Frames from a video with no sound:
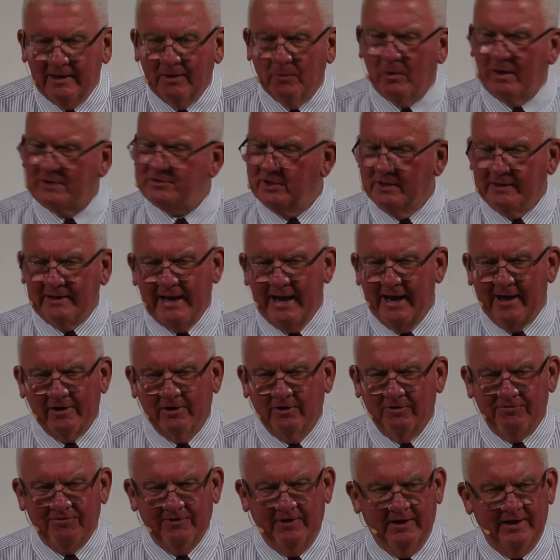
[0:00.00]
It wasn't
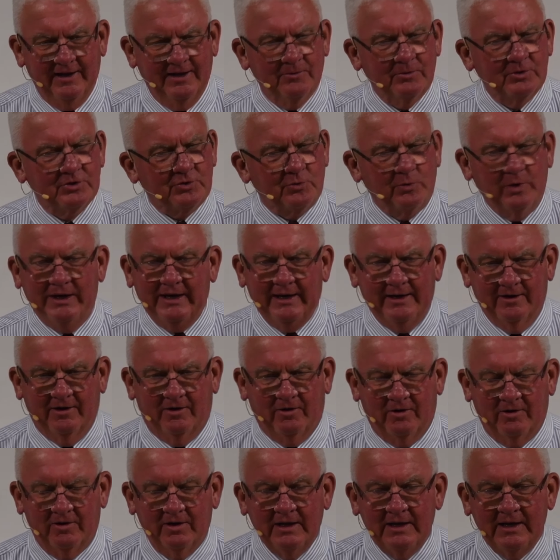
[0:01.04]
counterfeit, it was
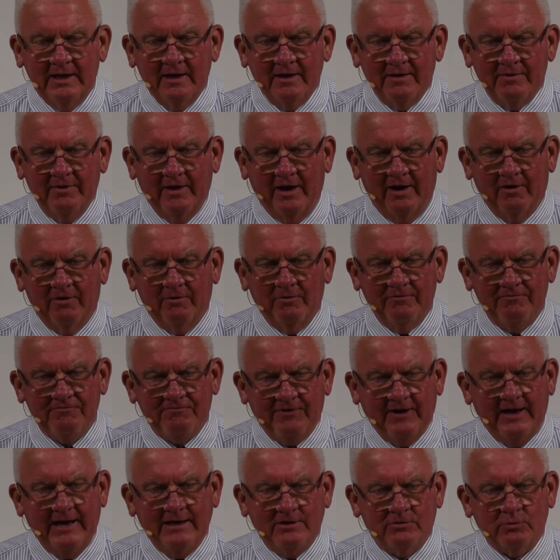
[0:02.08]
real. Their
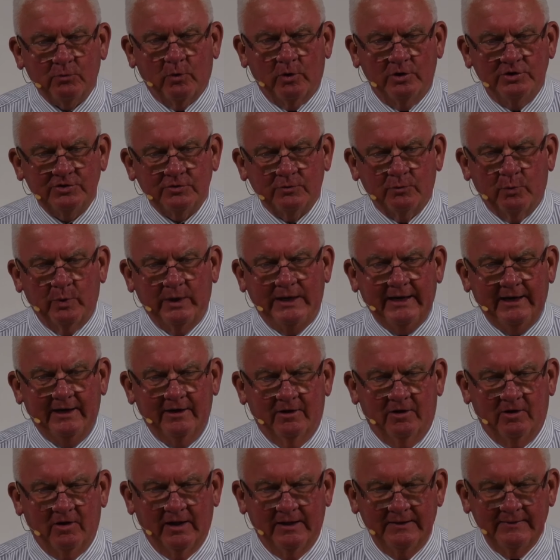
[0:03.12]
faith was
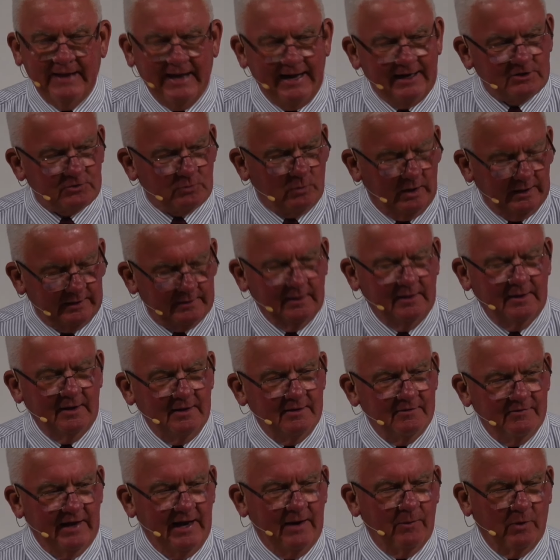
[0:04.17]
real, and that's what
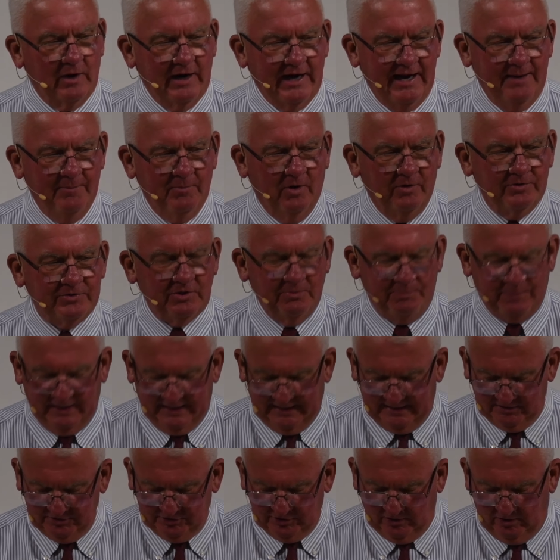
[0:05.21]
they were able to
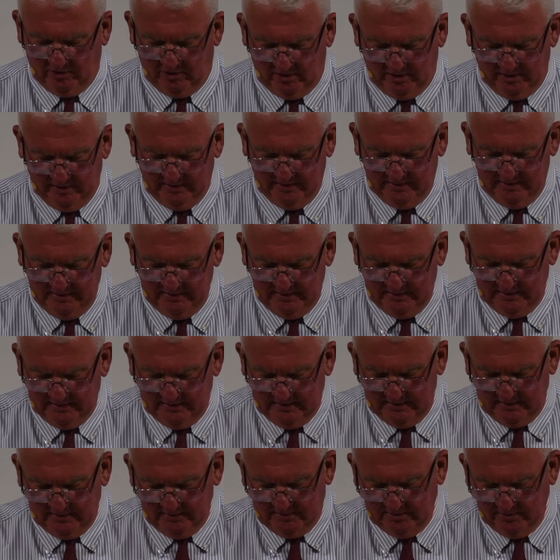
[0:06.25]
pass on
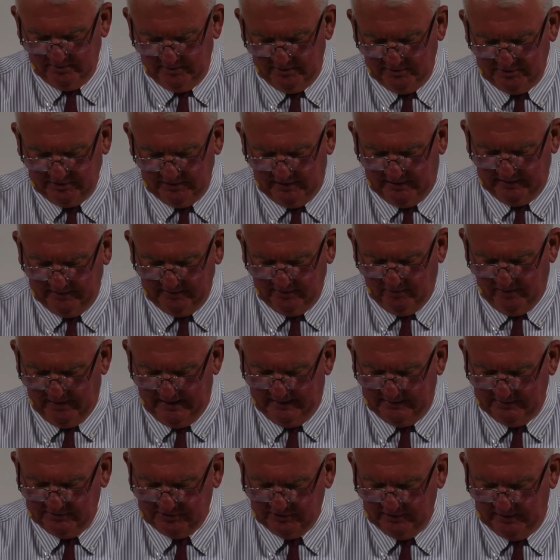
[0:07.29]
to their son and
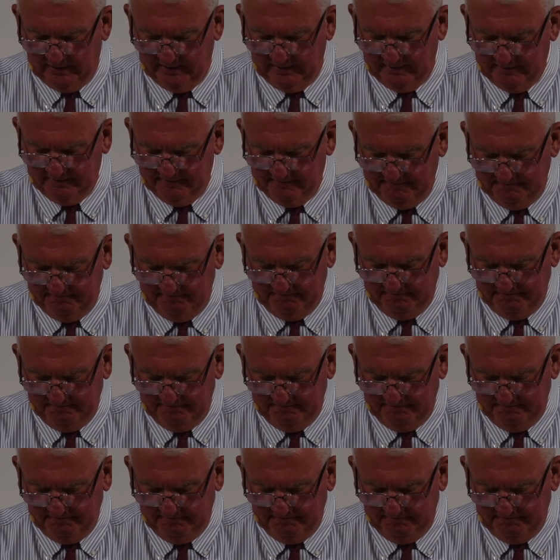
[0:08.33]
grandson.